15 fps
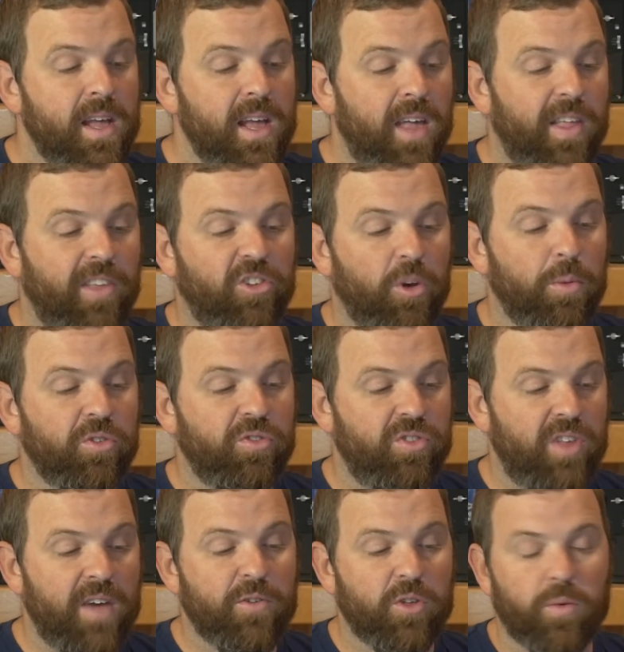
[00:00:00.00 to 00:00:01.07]
And it's almost
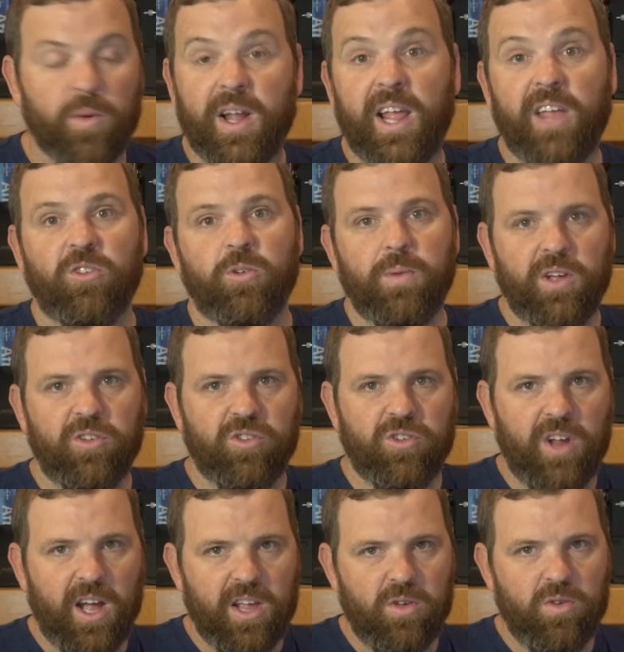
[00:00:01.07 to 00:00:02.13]
never the right answer because you're
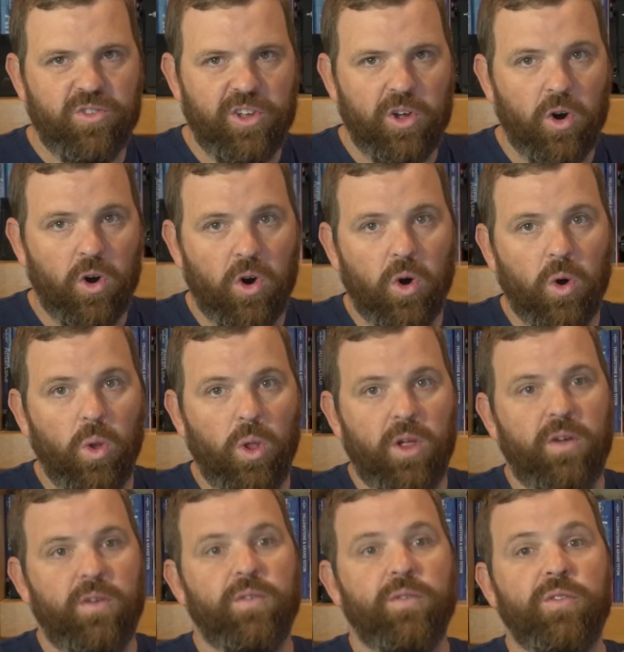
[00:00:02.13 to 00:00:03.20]
not using all
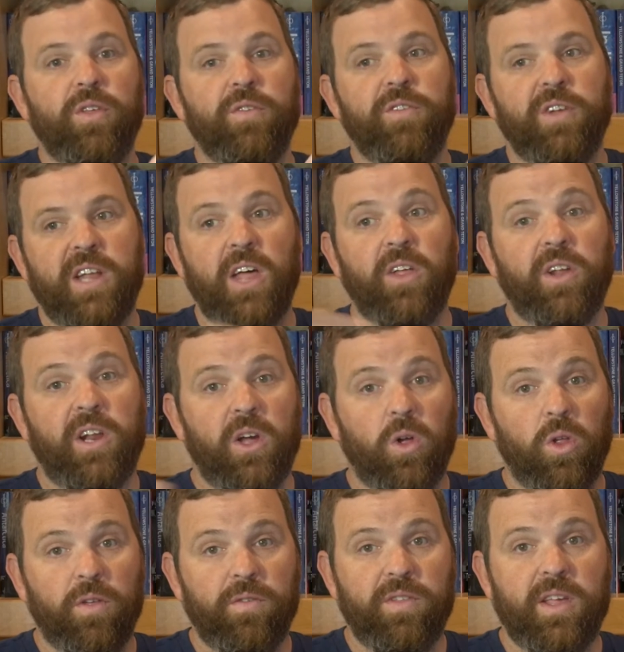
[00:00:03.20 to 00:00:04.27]
of the fidelity,
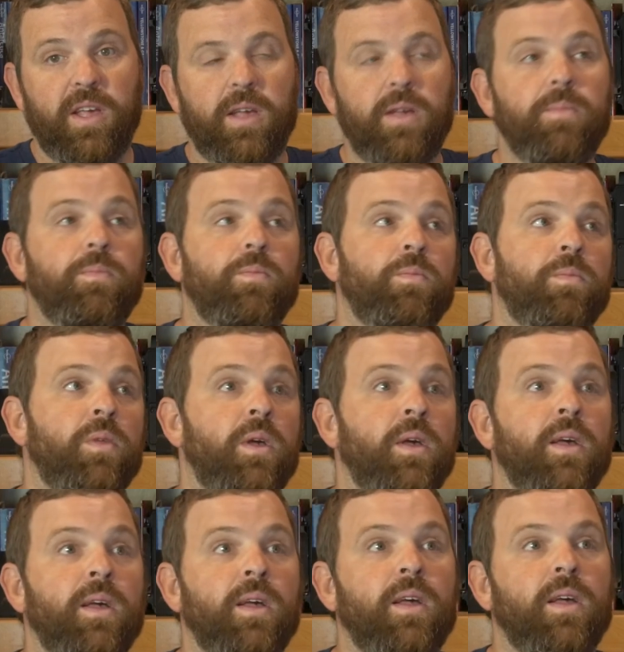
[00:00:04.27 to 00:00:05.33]
all of the
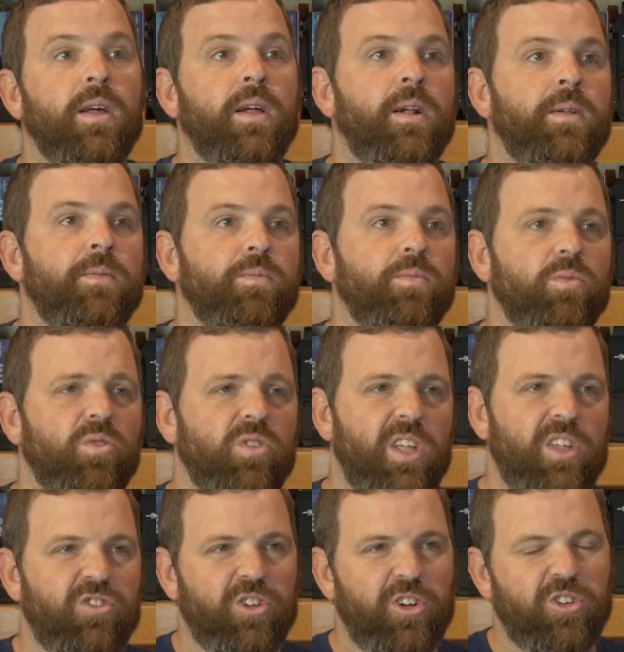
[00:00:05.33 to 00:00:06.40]

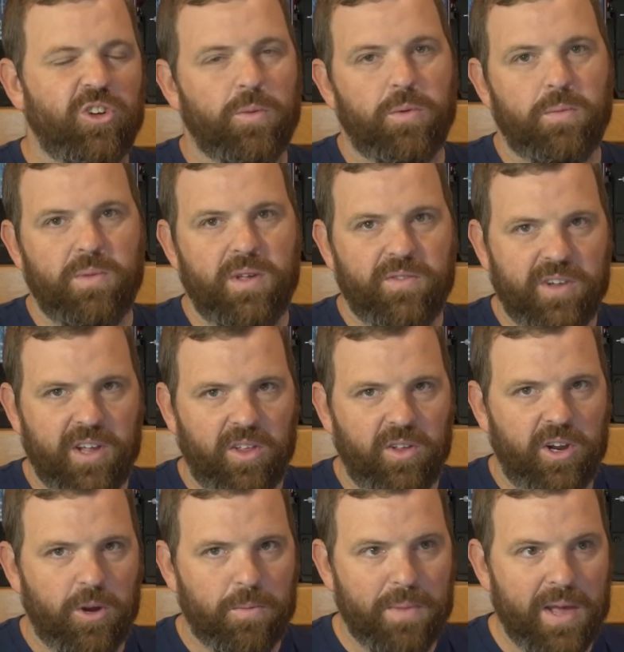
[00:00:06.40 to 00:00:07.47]
engineering term would be
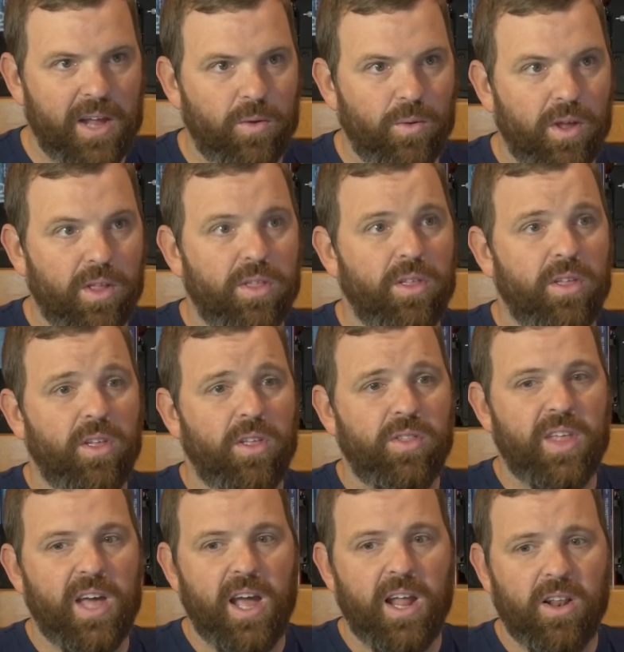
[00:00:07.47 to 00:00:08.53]
fidelity or bandwidth
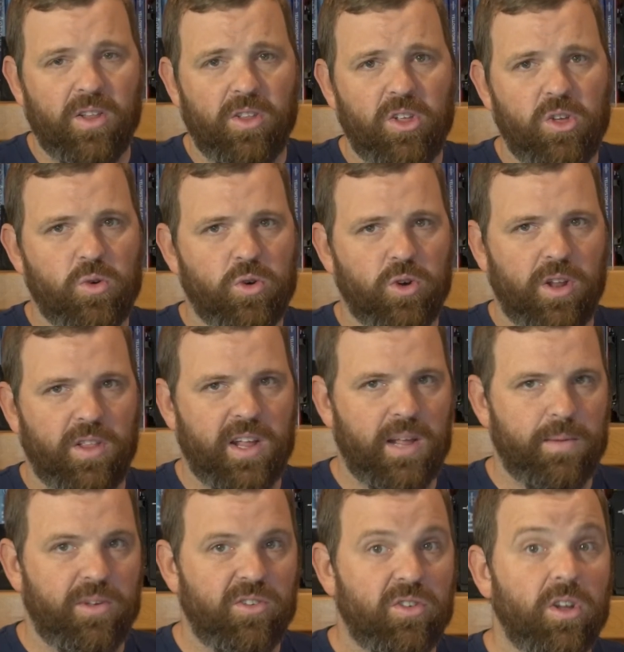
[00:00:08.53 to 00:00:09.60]
that you could in that
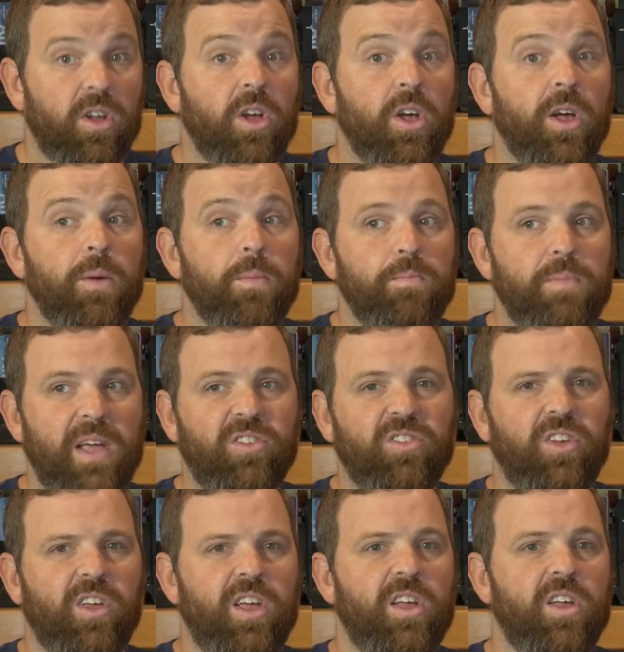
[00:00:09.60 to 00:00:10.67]
image.
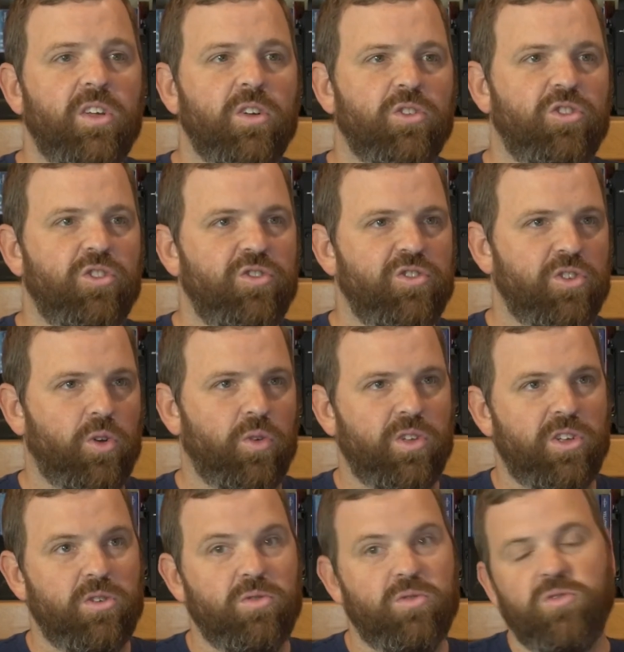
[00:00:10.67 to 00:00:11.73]
Basically, you're choosing to
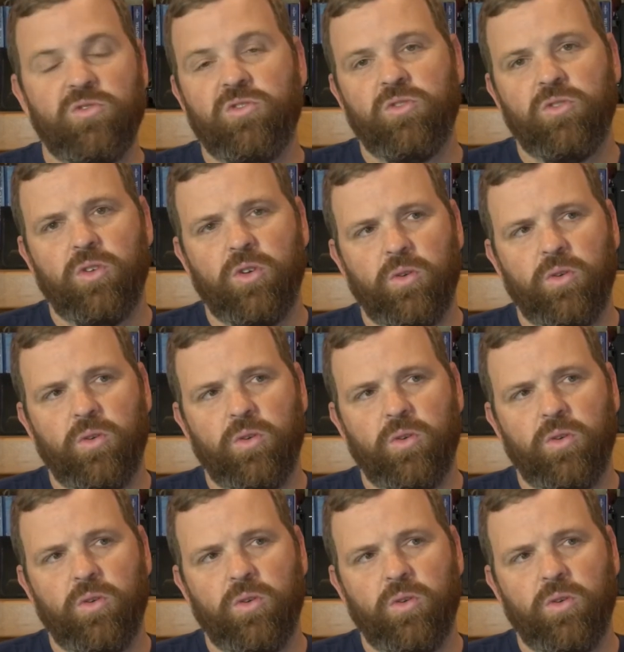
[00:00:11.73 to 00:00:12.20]
only use